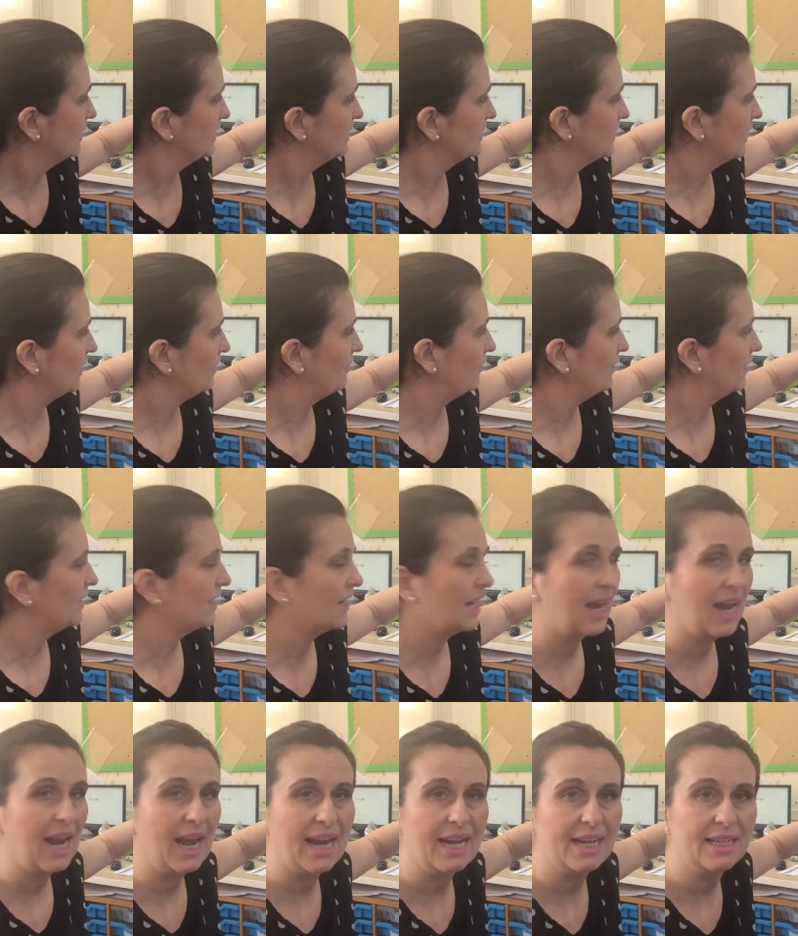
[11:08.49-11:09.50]
7,
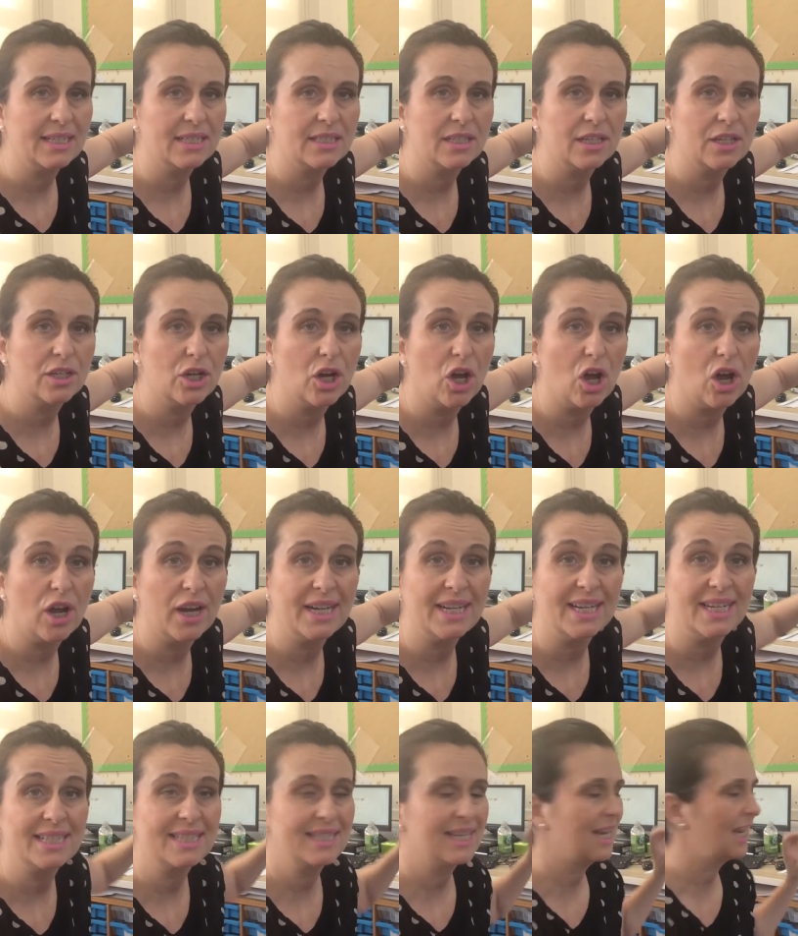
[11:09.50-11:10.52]
8, 9,
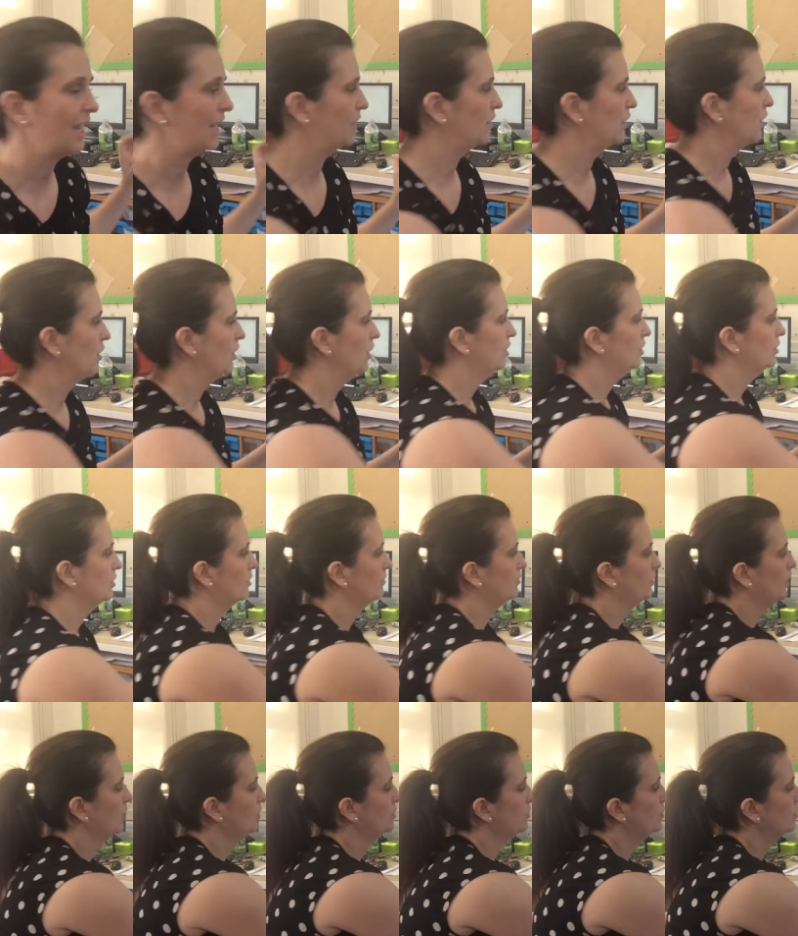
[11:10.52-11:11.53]
10. I'm
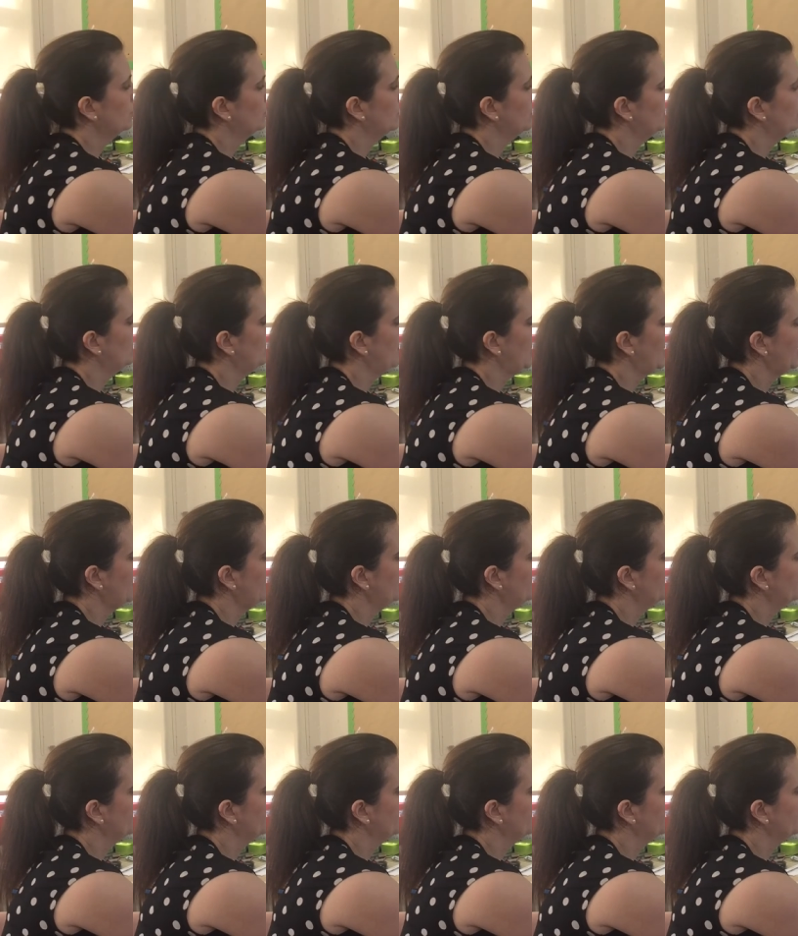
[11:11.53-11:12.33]
going to colour in